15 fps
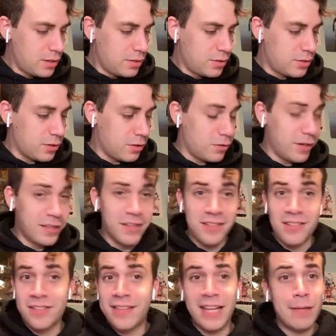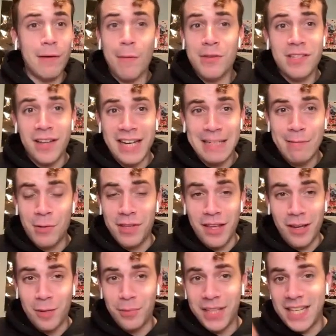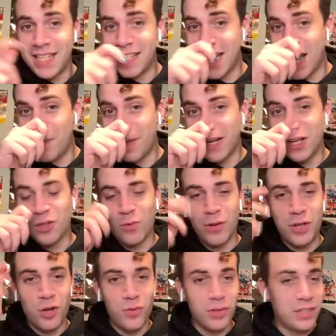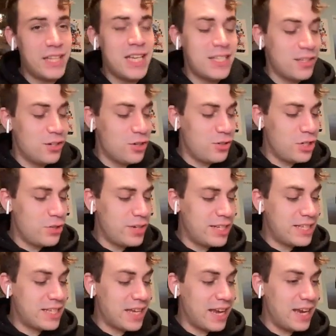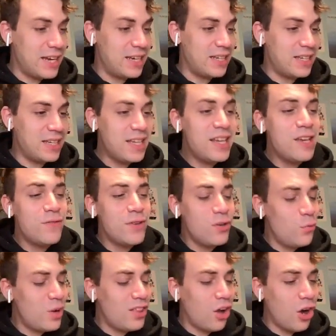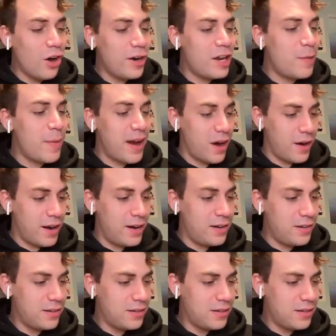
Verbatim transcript: So, and this is exactly what I was talking about with the incomplete set, because when you release the new units, and even with Hardy Bearing,